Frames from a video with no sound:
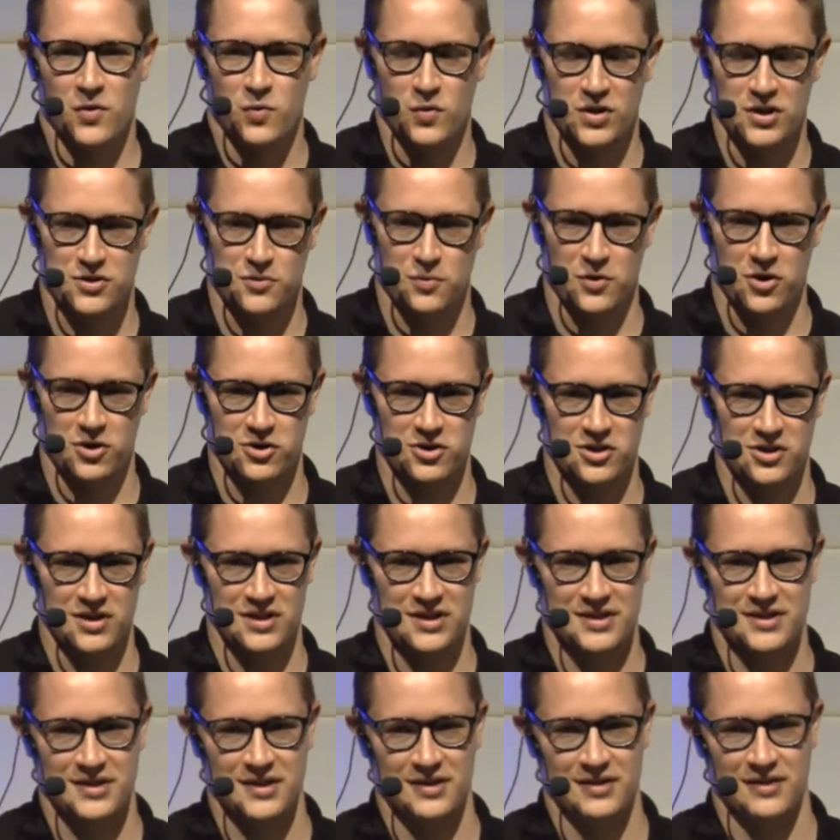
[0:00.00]
version is
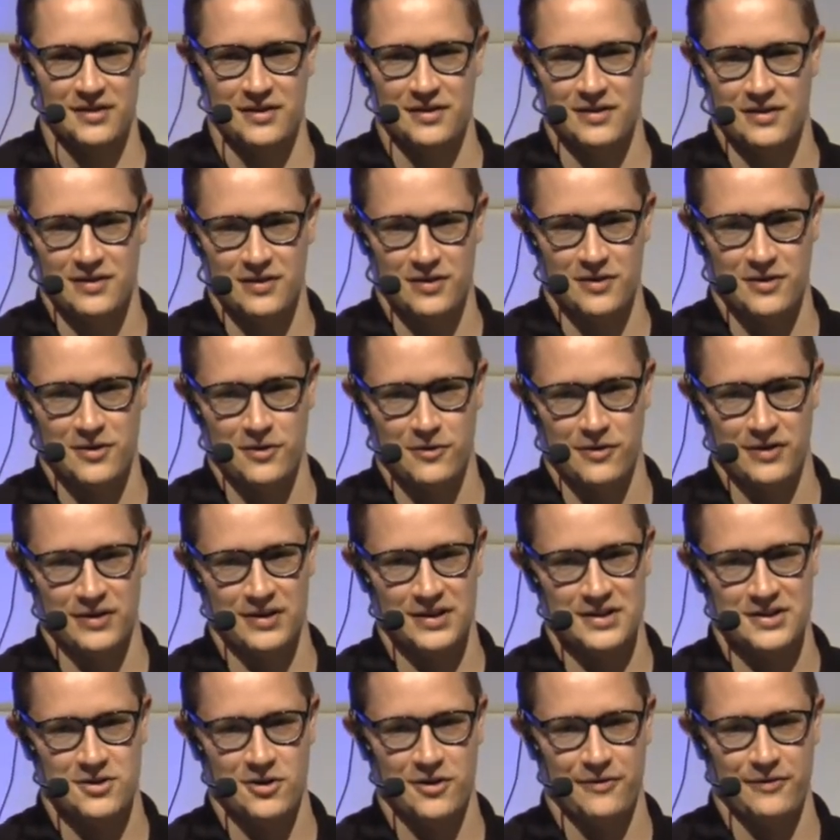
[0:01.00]
currently
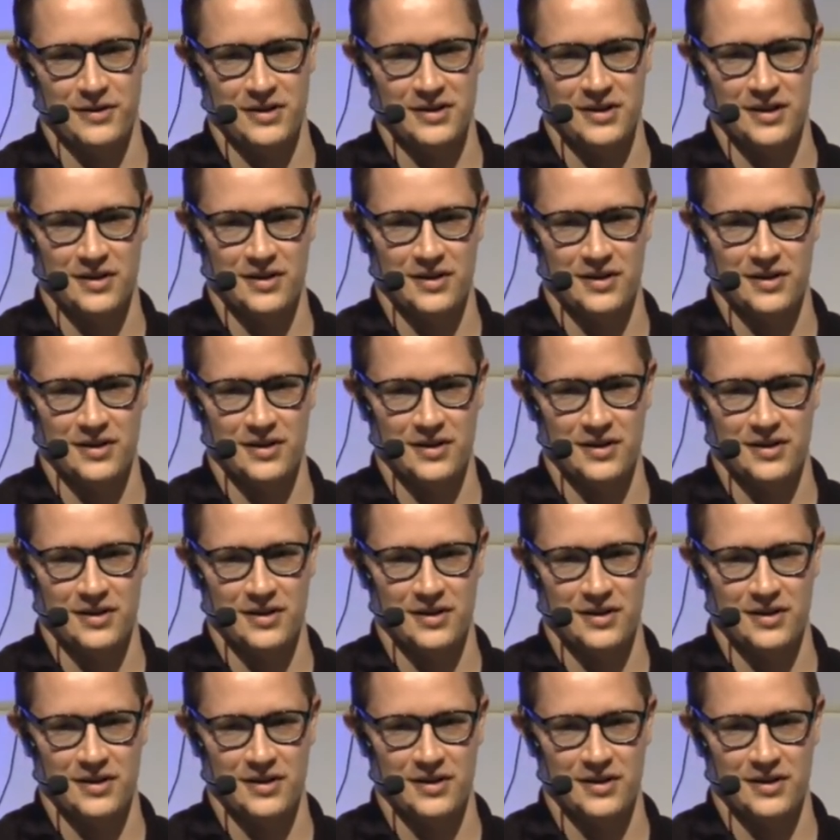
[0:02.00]
serving,